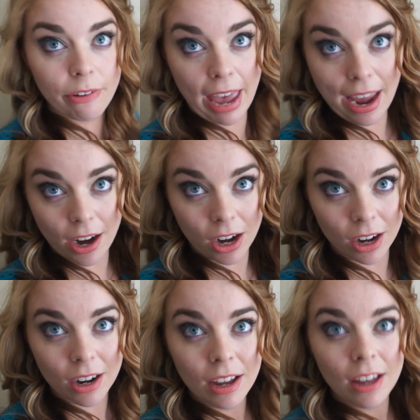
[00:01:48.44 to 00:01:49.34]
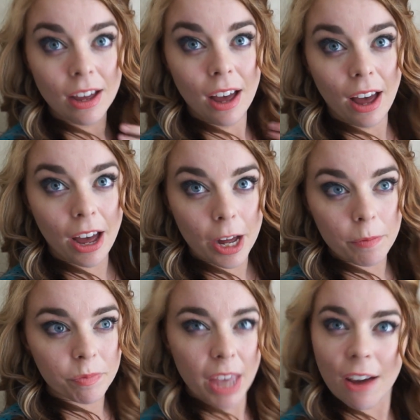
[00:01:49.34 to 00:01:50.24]
hair.
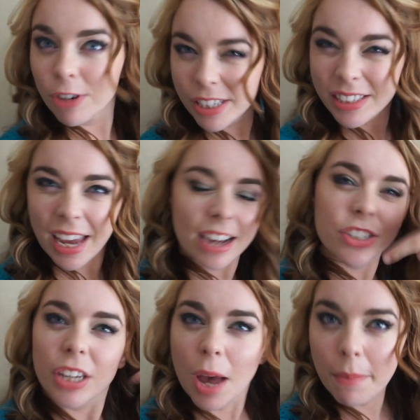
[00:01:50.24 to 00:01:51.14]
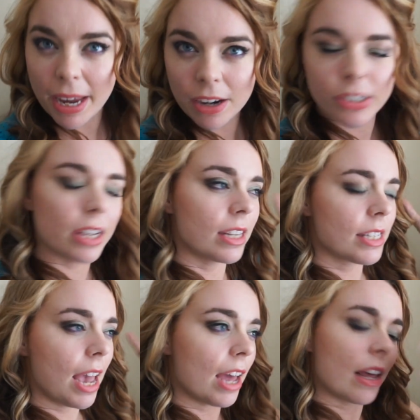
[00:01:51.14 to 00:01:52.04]
Ever since I actually got my hair done,
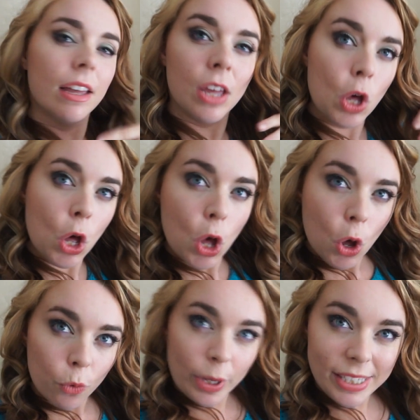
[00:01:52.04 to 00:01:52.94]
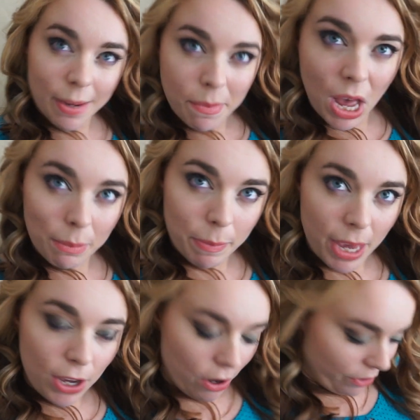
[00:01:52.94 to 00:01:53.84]
because I had a recent mommy
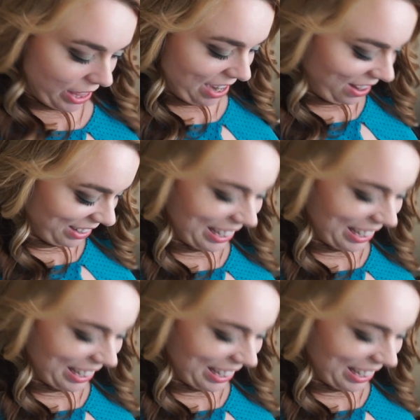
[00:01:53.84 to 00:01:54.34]
makeover that I'll